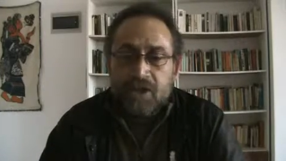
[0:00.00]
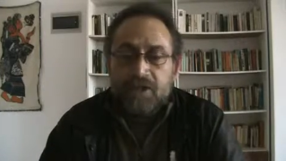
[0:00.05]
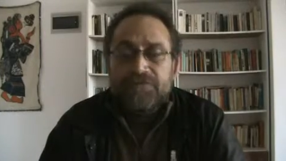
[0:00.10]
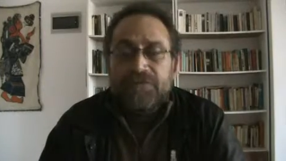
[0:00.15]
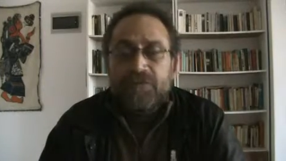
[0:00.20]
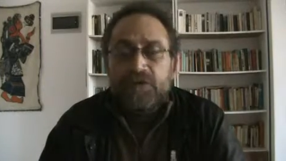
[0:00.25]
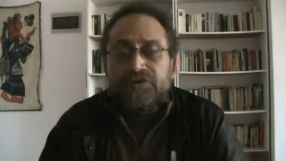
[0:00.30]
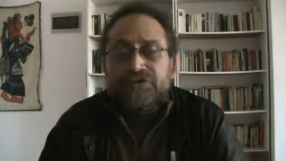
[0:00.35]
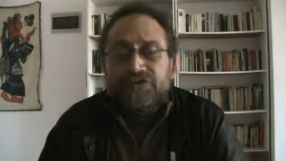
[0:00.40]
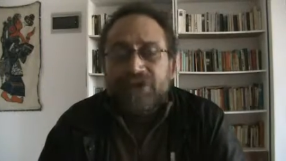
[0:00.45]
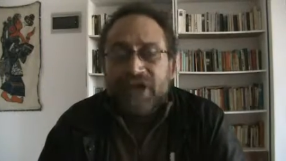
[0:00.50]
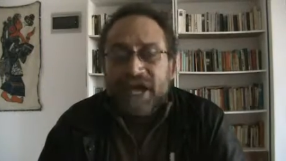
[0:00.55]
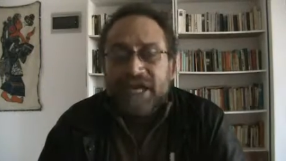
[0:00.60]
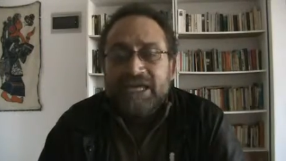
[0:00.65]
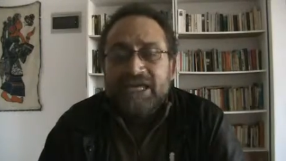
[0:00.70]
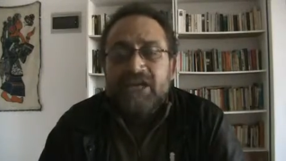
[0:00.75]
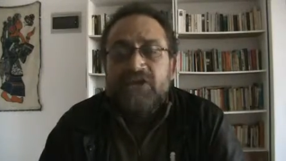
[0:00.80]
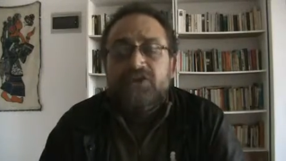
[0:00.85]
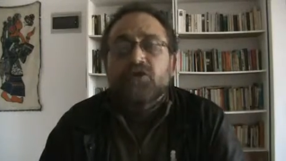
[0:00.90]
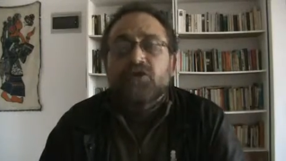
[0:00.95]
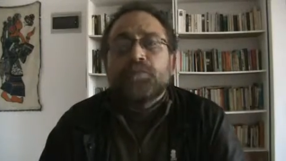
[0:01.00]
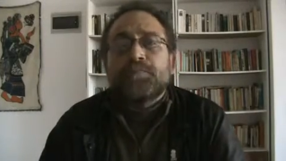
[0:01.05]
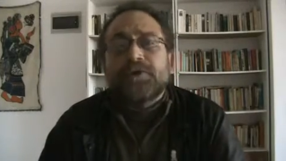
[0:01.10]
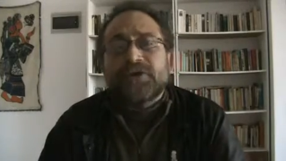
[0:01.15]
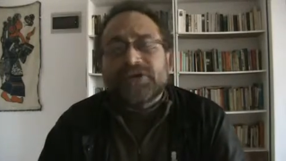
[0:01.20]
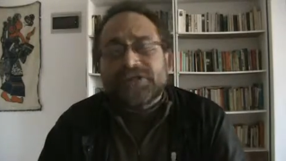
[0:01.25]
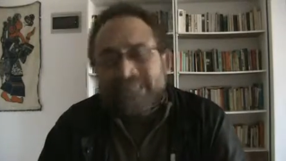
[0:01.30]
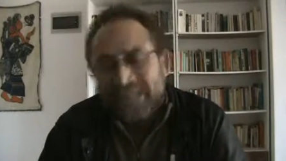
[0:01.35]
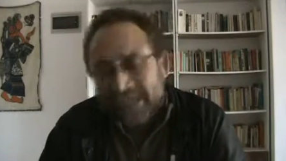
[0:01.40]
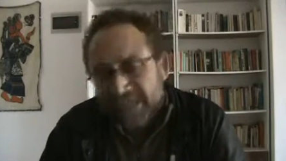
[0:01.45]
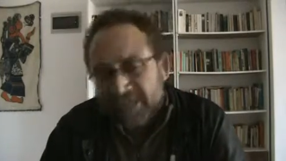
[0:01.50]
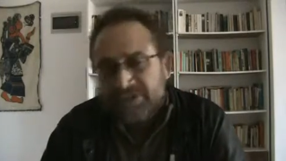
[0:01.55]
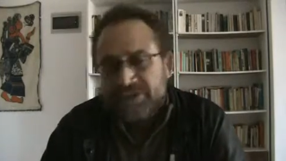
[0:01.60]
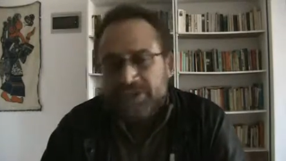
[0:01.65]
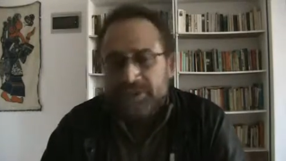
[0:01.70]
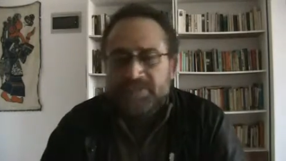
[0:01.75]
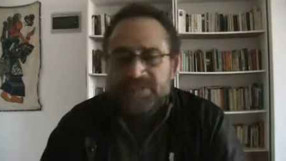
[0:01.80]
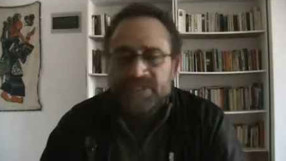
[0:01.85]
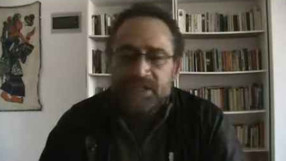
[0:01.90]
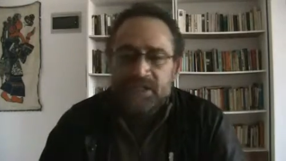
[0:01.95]
for trying to protect
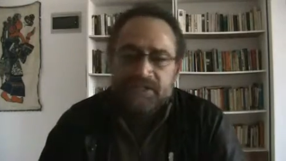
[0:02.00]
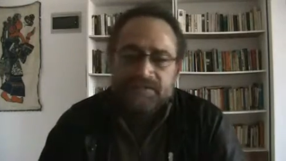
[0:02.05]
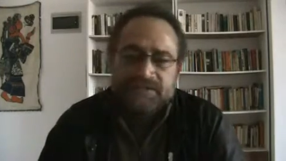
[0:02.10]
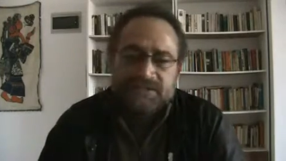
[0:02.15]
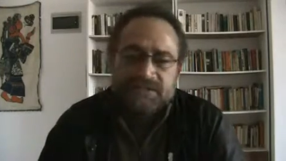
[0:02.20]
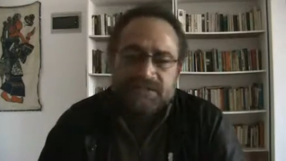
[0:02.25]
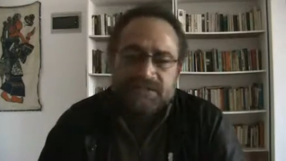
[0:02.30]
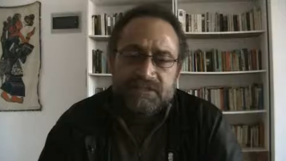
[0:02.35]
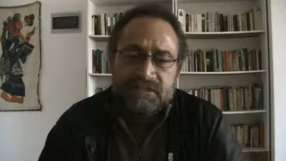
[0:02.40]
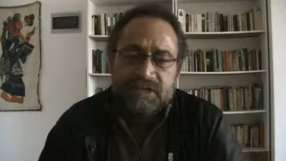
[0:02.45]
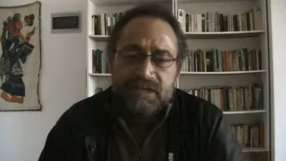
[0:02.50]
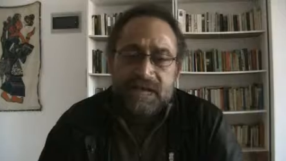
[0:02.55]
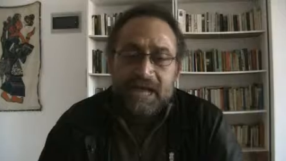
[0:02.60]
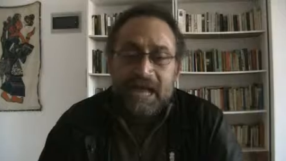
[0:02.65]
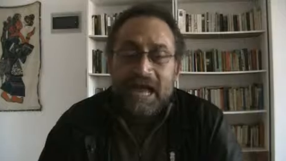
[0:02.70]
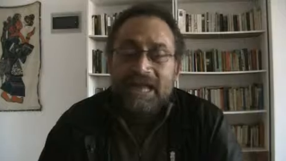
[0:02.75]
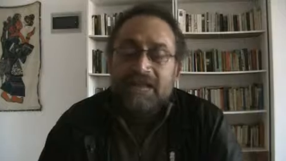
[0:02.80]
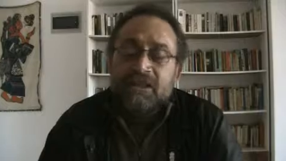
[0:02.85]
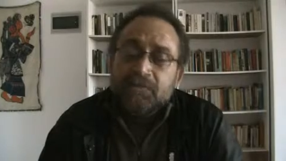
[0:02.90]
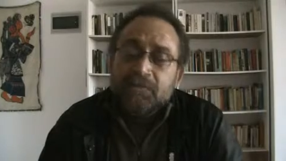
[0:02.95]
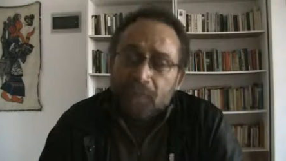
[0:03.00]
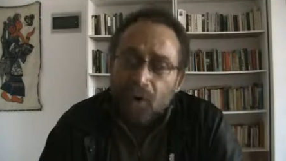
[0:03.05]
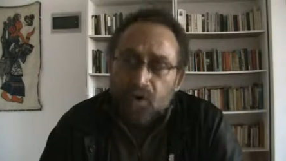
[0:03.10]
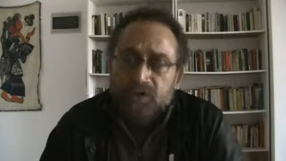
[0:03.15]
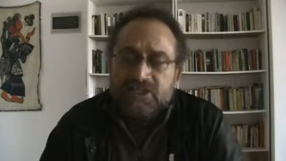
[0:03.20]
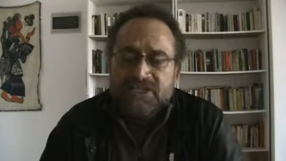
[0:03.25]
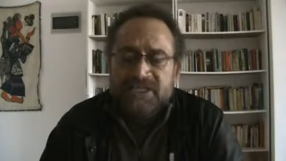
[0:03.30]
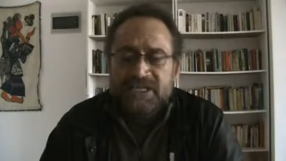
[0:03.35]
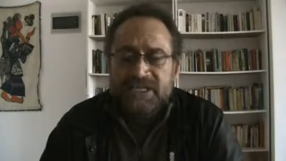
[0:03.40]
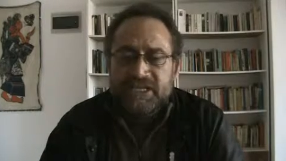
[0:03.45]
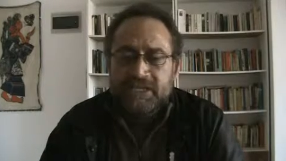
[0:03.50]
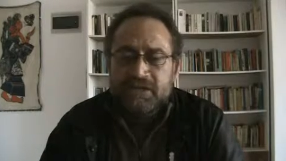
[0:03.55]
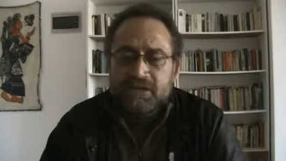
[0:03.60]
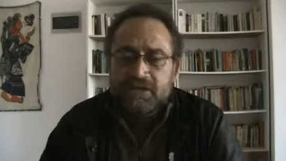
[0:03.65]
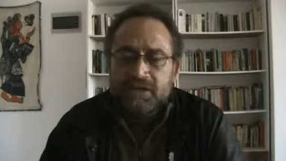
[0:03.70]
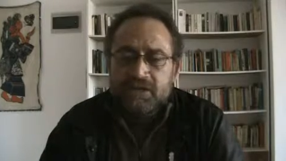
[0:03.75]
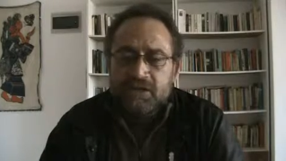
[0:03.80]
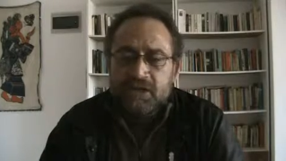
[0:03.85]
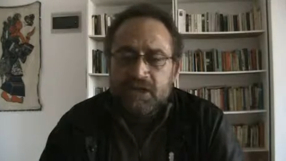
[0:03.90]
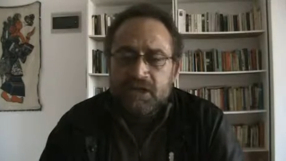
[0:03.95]
themselves, and mostly
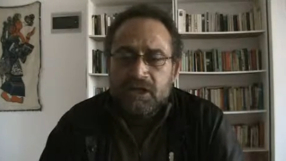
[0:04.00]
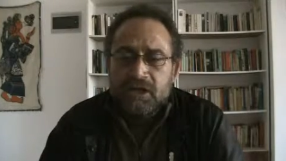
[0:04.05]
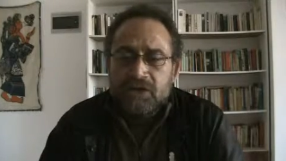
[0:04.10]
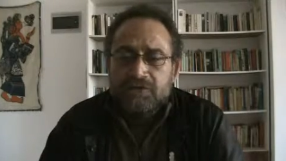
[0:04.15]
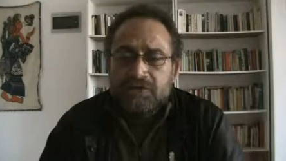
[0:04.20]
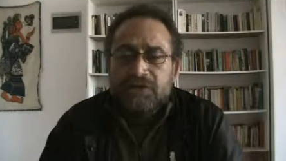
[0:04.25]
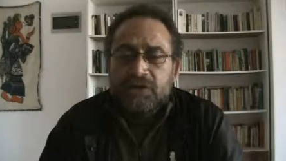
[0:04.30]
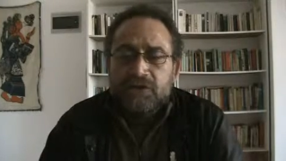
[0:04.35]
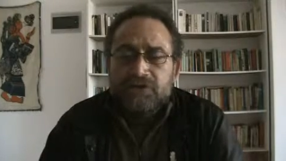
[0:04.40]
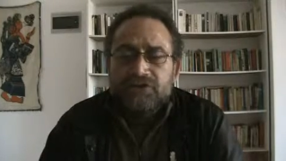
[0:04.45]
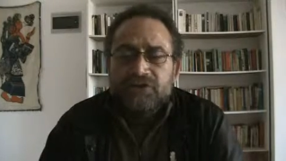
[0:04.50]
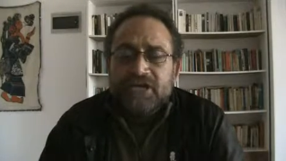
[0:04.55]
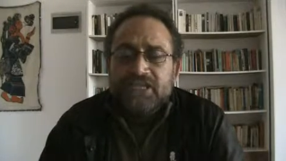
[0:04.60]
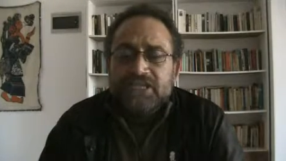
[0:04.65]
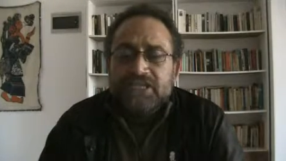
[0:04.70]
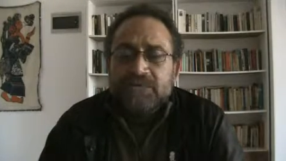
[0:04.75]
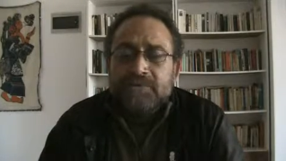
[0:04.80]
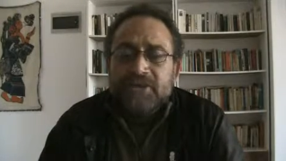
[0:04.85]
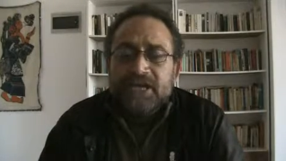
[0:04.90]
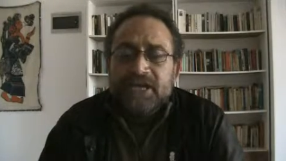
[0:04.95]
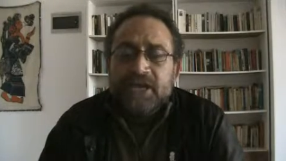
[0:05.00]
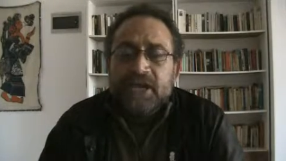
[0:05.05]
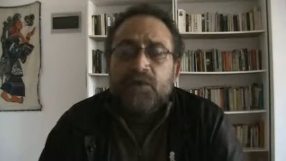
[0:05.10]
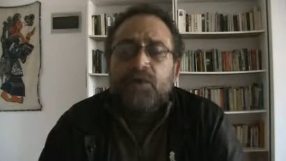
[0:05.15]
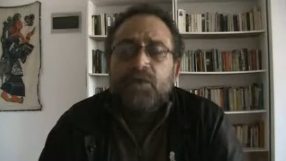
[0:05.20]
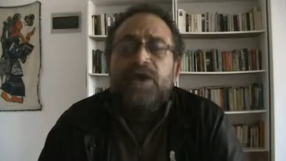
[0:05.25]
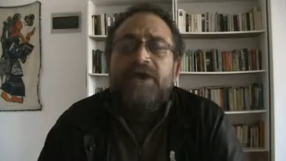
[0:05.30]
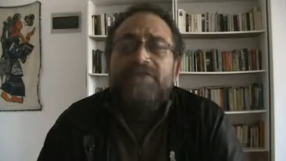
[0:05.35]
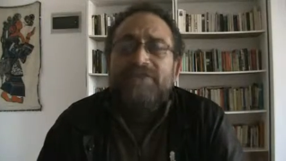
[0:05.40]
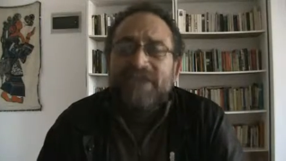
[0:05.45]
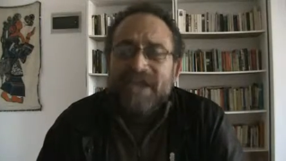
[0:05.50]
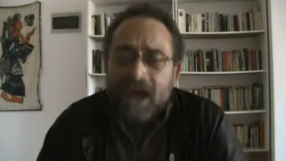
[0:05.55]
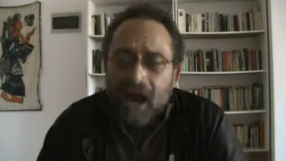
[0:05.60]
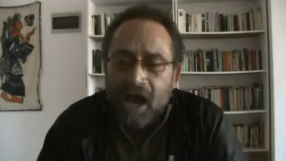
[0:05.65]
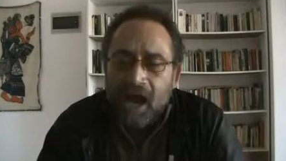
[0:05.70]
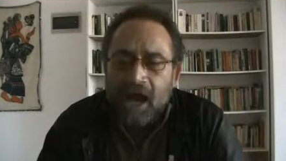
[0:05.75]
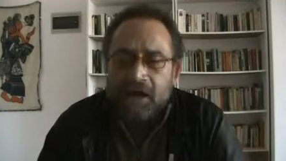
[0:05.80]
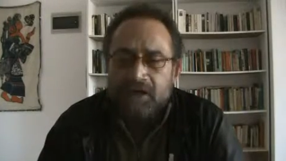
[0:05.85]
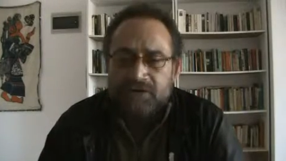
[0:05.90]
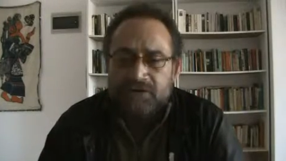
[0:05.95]
for just being where they
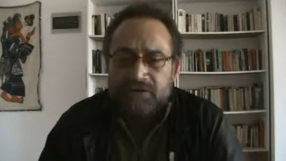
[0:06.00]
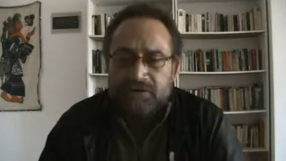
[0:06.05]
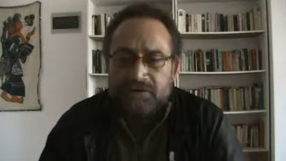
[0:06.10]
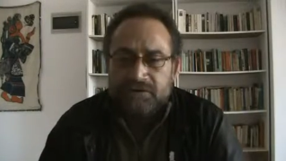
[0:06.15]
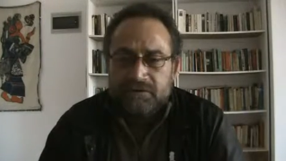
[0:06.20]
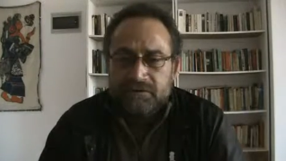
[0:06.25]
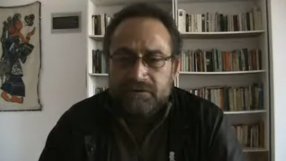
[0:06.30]
are,